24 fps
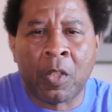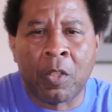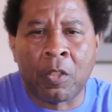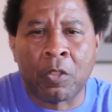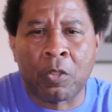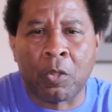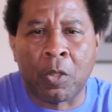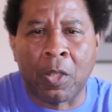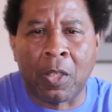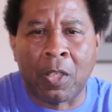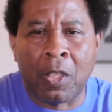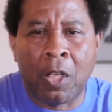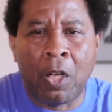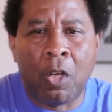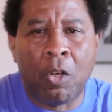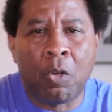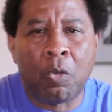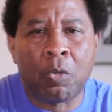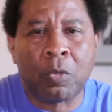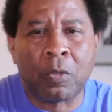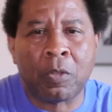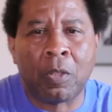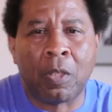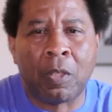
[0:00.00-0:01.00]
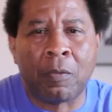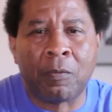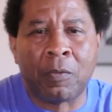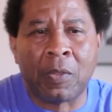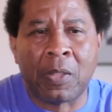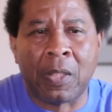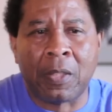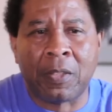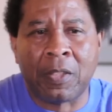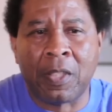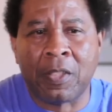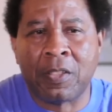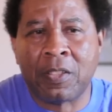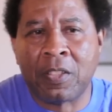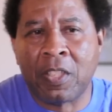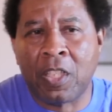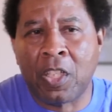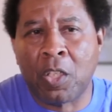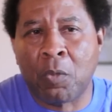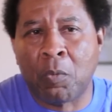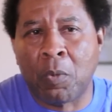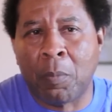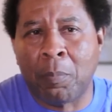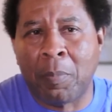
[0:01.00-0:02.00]
So the laws of, that they set
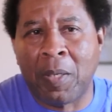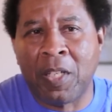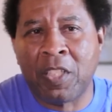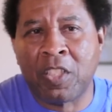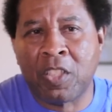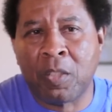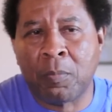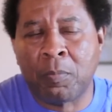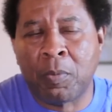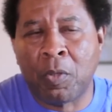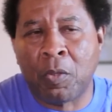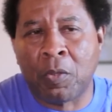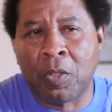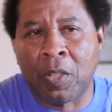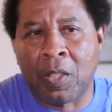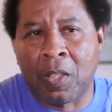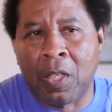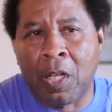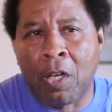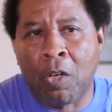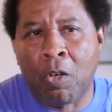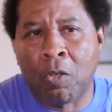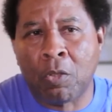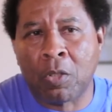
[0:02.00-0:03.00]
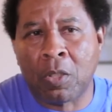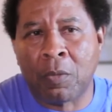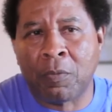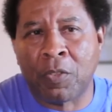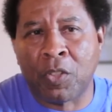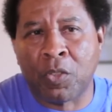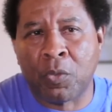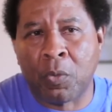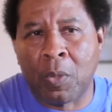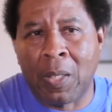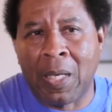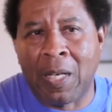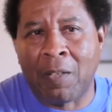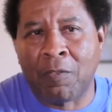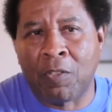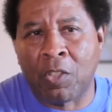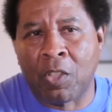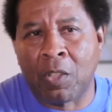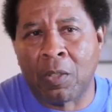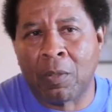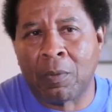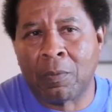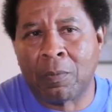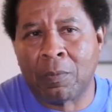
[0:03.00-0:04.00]
up were based upon the laws of a tribe
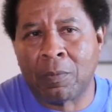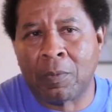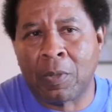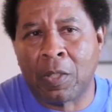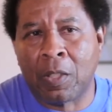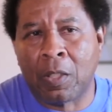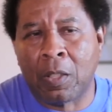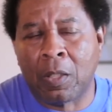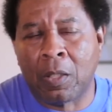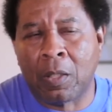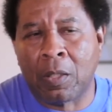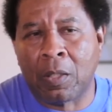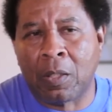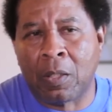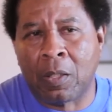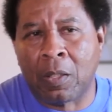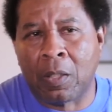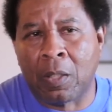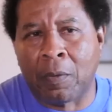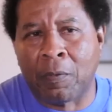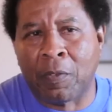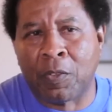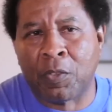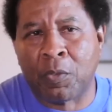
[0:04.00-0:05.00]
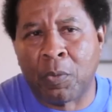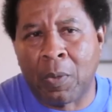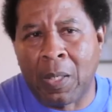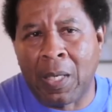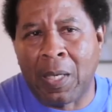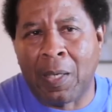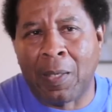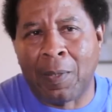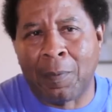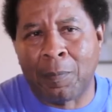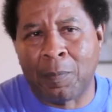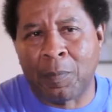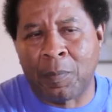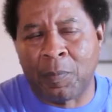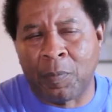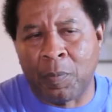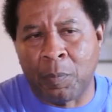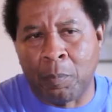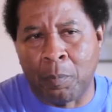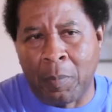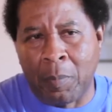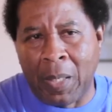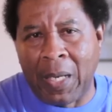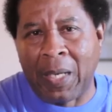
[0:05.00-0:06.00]
of, uh, uh, of a tribe
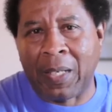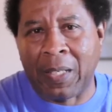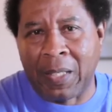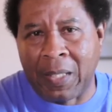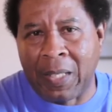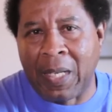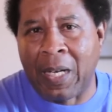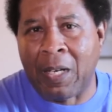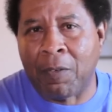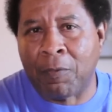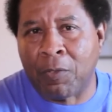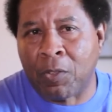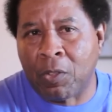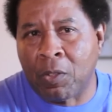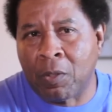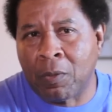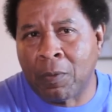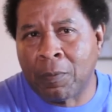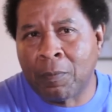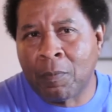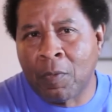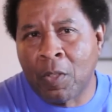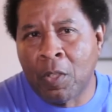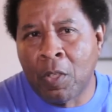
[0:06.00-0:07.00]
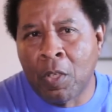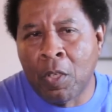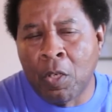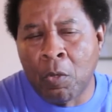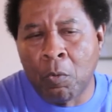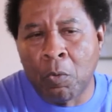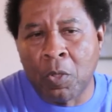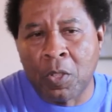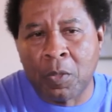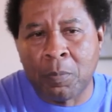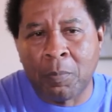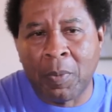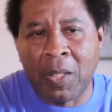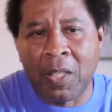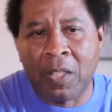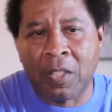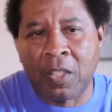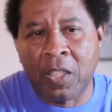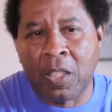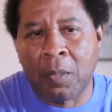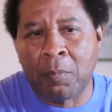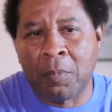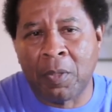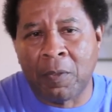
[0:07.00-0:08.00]
back in Africa, which made
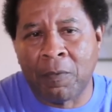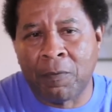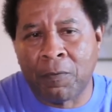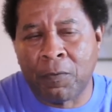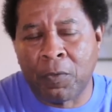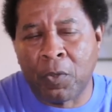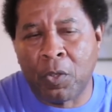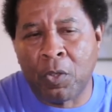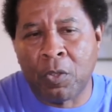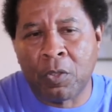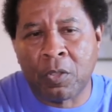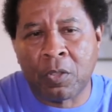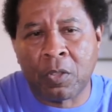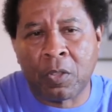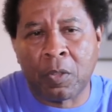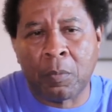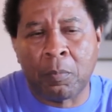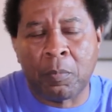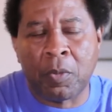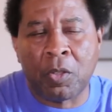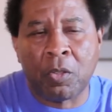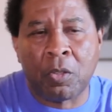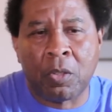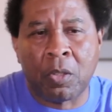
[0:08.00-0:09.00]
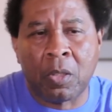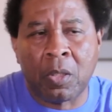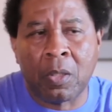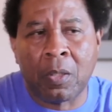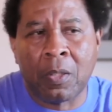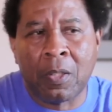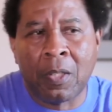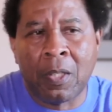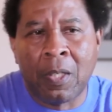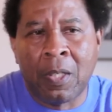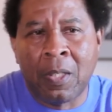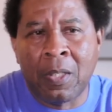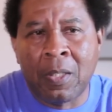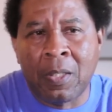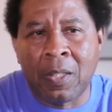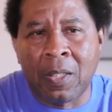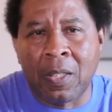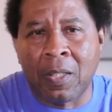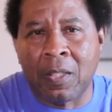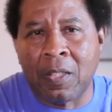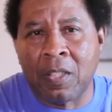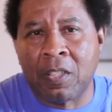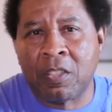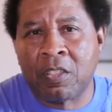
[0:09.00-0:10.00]
them the first community
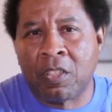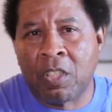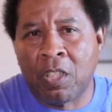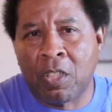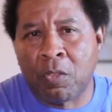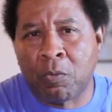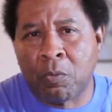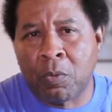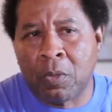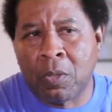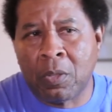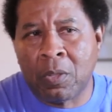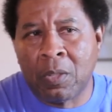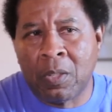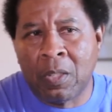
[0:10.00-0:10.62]
in this country